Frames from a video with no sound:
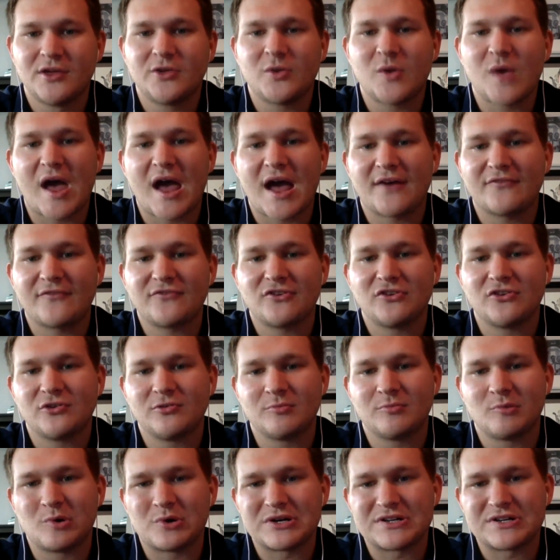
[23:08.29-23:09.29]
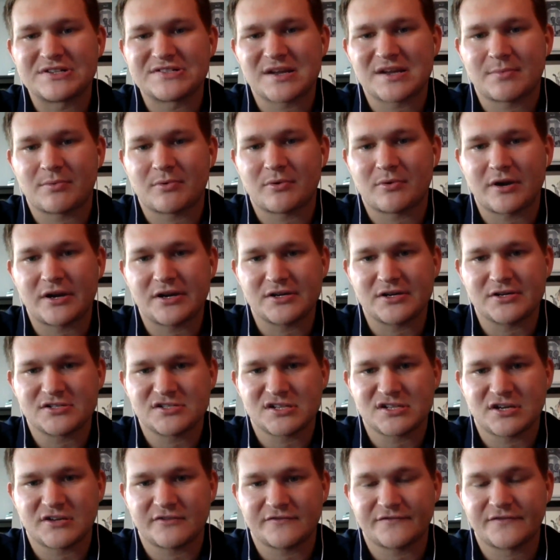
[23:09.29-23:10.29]
you have to do more to separate
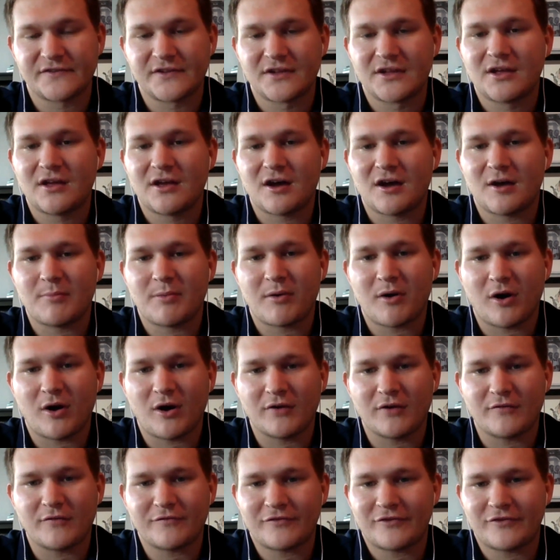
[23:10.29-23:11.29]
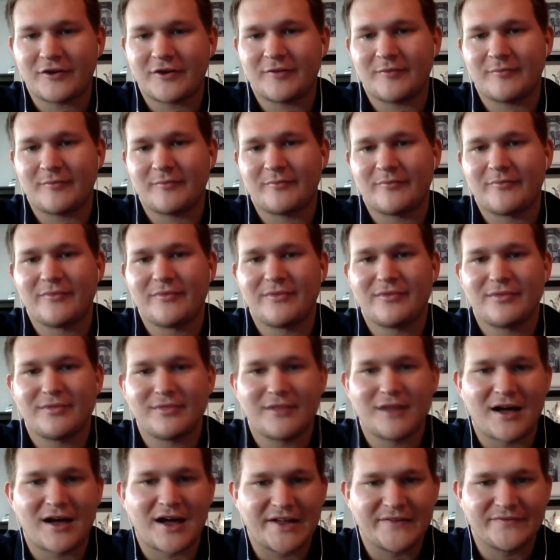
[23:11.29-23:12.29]
yourself apart from
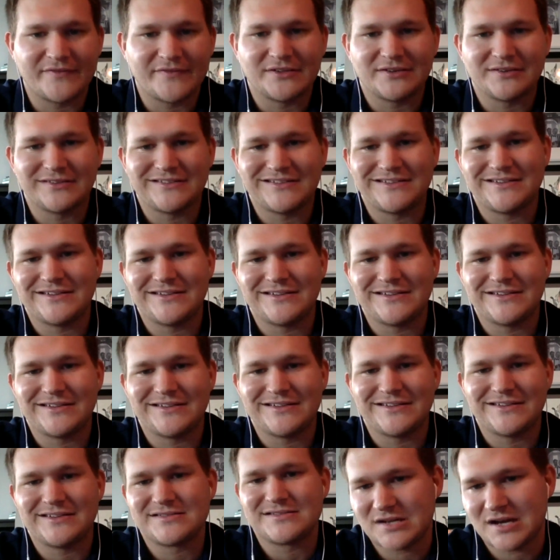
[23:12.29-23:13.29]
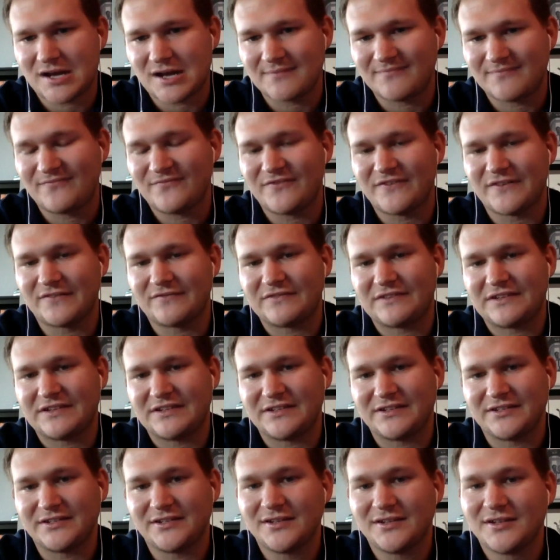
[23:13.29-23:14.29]
the Ivy Leagues and the top
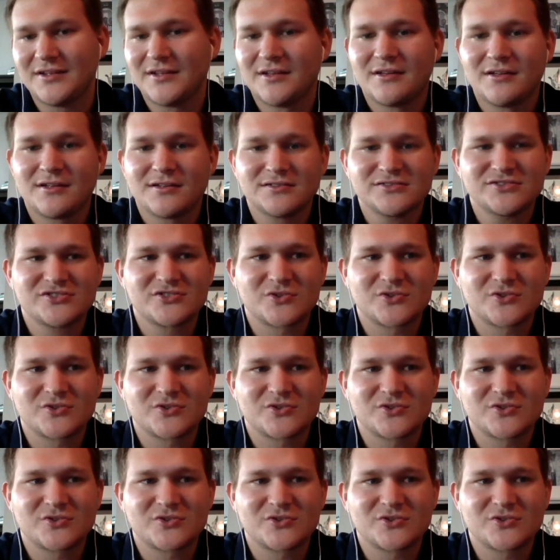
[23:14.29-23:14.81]
50